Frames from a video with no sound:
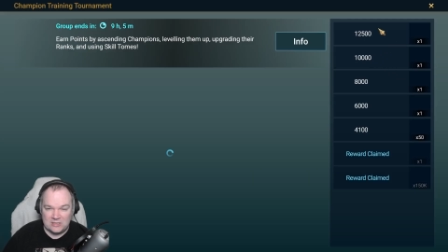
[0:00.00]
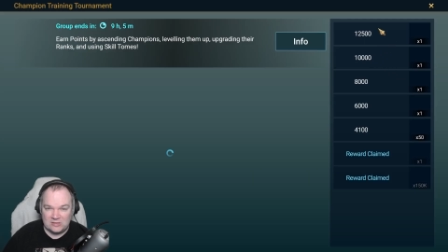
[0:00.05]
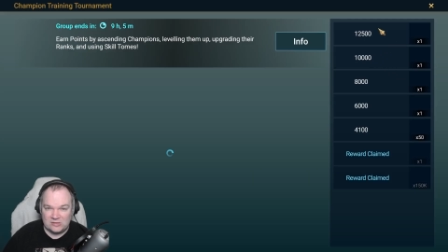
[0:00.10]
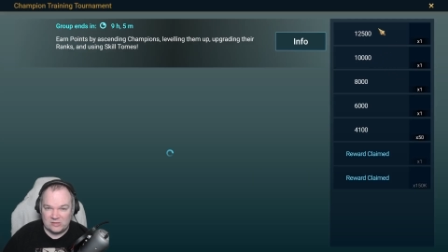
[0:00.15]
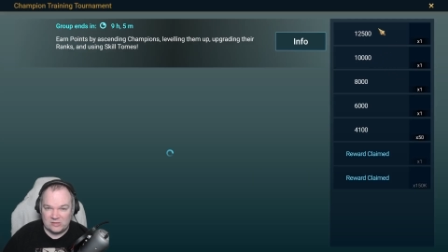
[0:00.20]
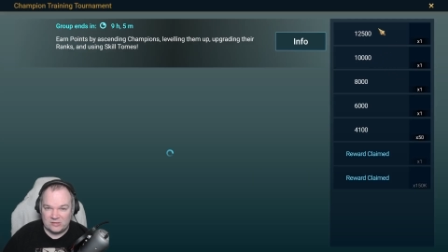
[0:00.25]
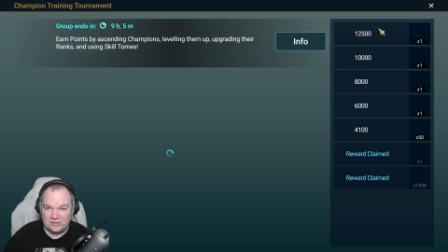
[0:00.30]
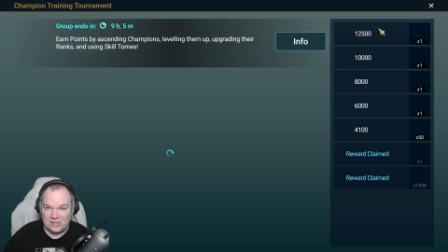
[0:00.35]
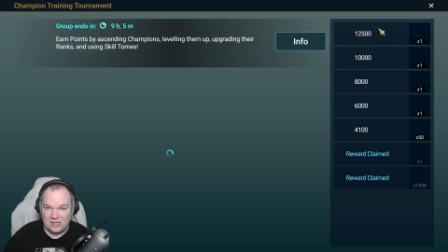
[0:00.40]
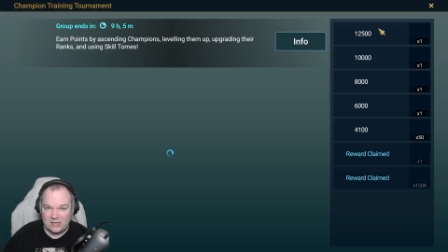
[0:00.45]

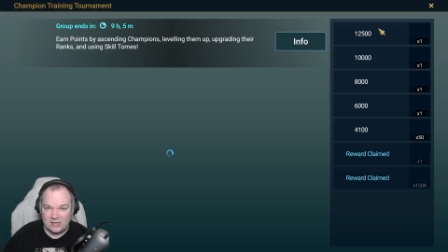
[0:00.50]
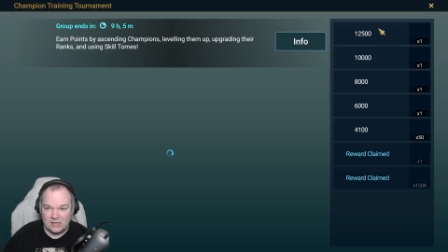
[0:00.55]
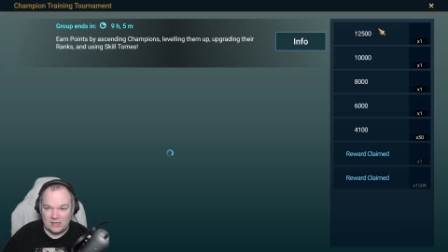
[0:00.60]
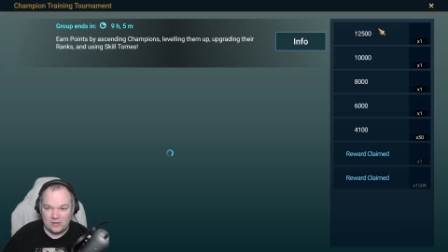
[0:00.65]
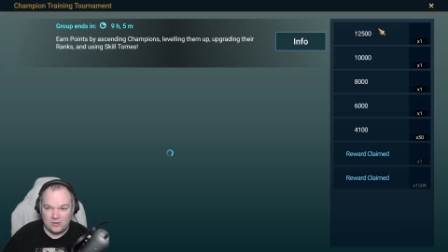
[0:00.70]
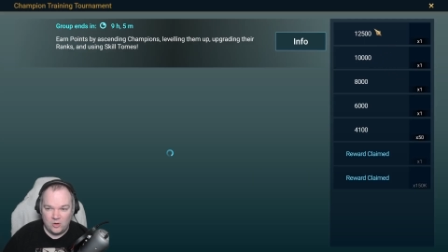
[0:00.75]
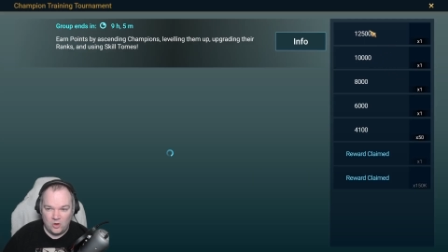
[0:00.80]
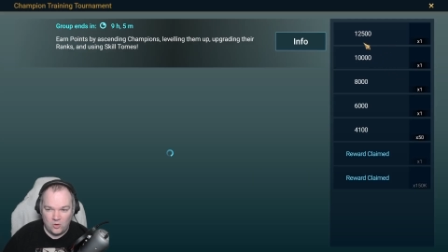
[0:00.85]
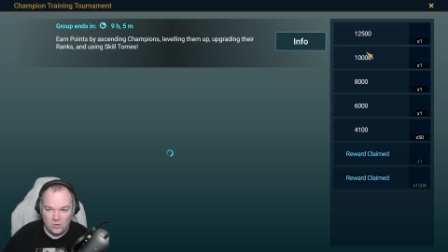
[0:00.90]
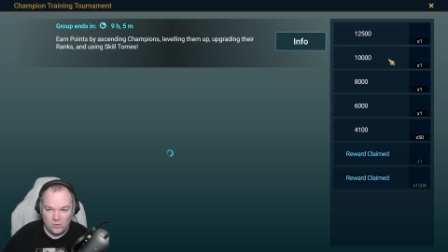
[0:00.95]
since I got
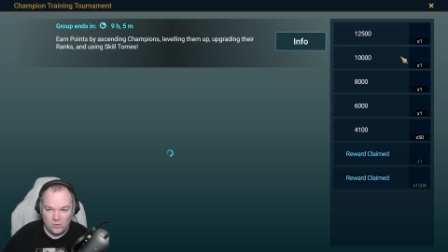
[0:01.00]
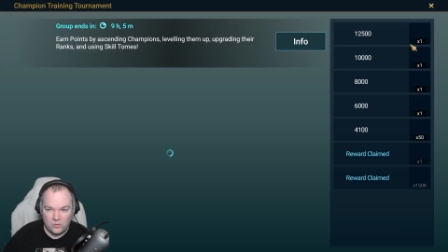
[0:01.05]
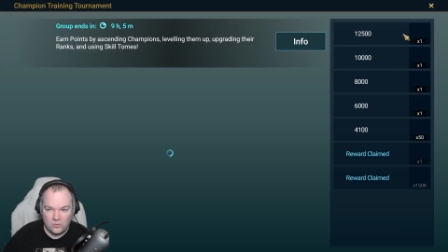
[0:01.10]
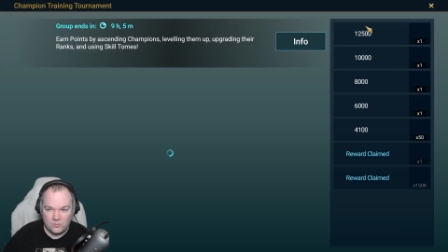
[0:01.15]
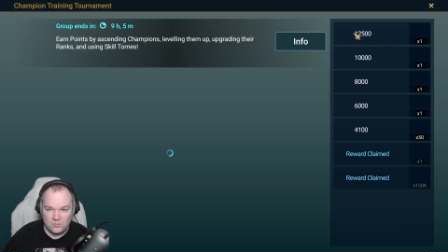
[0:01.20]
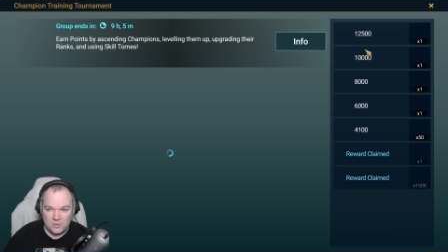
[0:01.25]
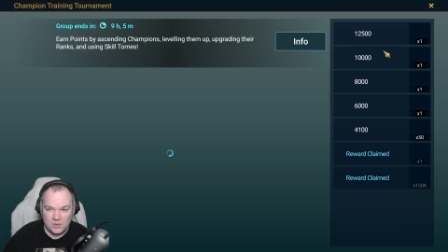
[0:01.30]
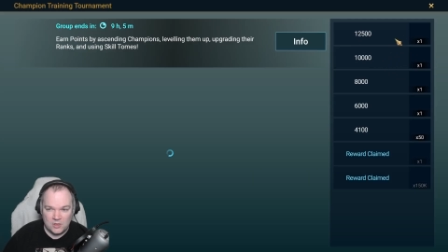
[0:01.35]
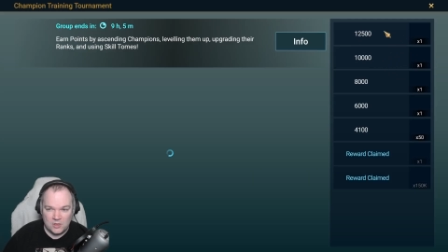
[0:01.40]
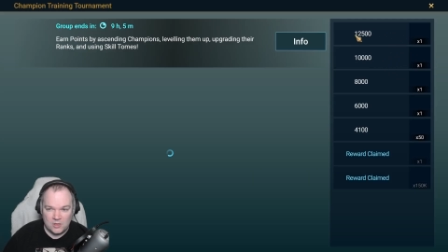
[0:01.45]

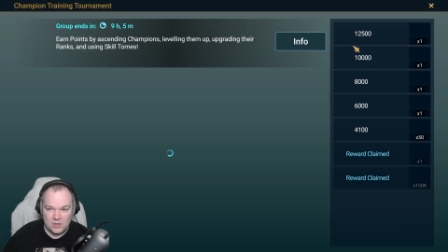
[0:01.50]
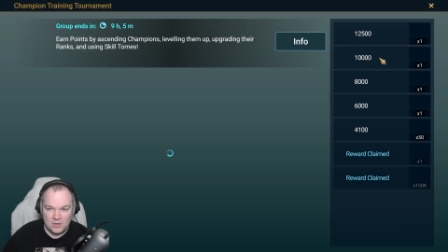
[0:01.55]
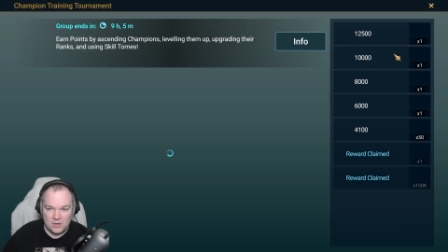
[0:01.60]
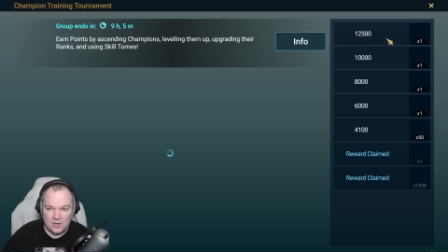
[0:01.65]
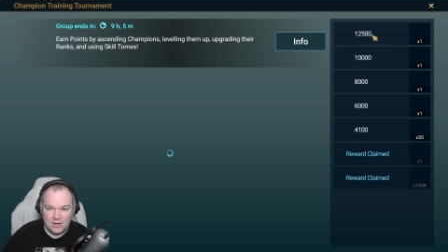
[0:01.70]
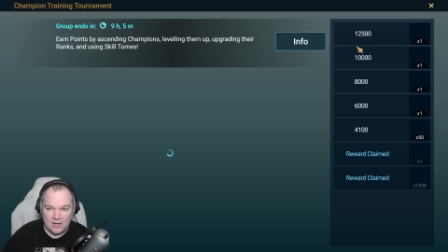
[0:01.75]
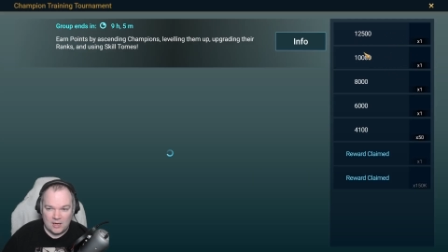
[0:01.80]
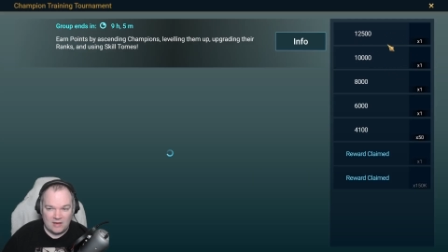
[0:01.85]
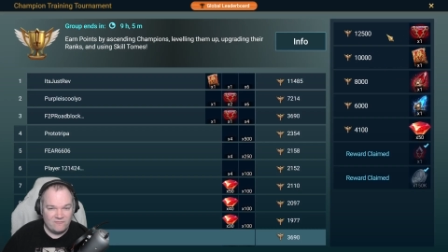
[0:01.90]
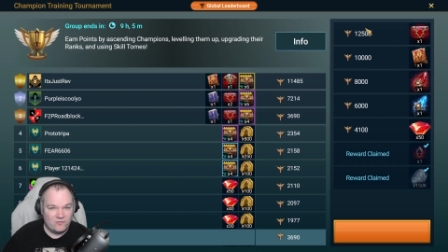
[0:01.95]
home.
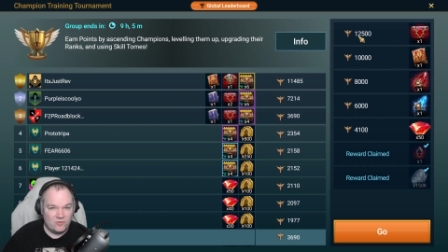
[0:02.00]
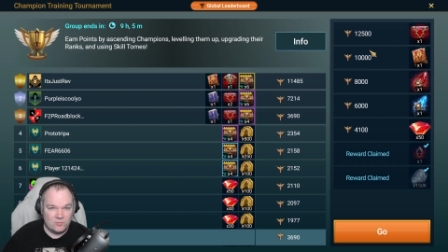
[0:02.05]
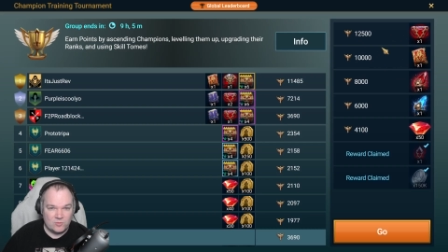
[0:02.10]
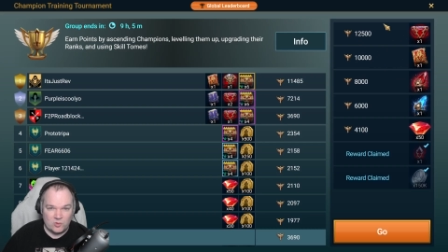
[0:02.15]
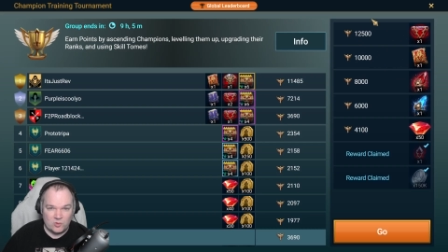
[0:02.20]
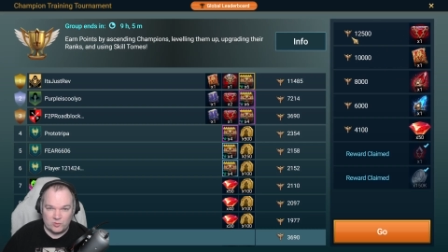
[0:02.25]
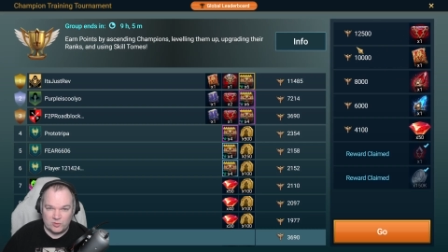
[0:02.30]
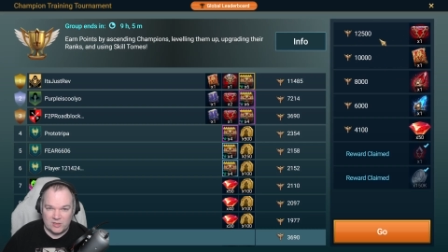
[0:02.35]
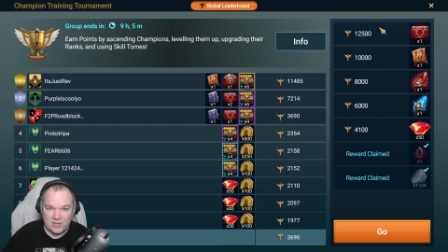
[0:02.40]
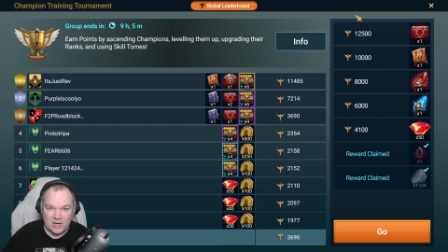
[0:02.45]
I've
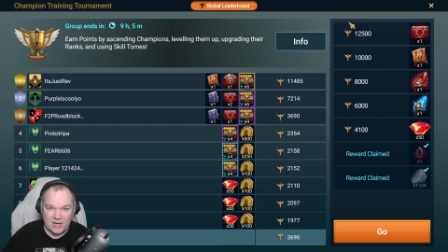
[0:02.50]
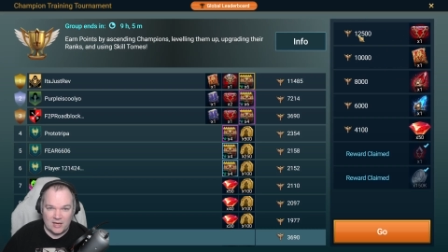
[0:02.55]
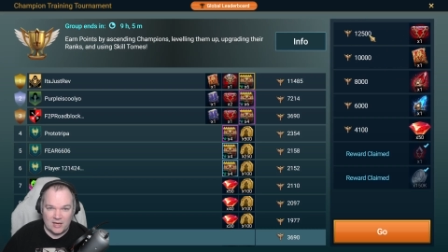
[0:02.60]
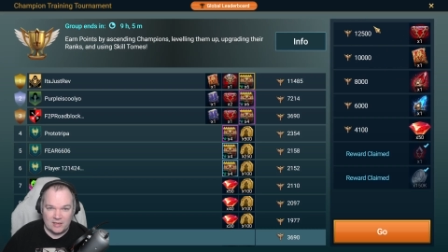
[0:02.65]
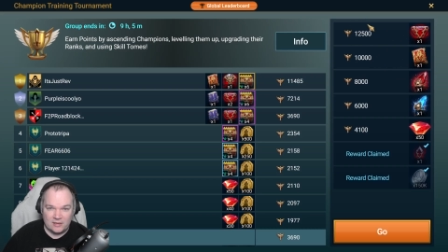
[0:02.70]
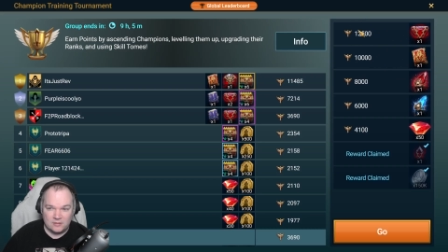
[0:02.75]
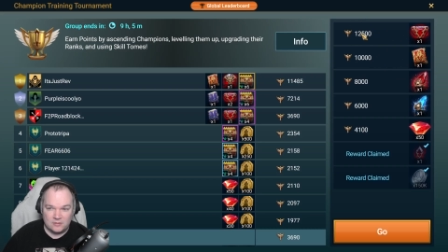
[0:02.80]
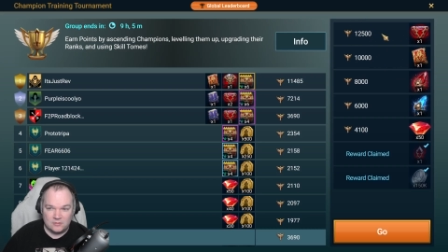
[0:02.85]
almost got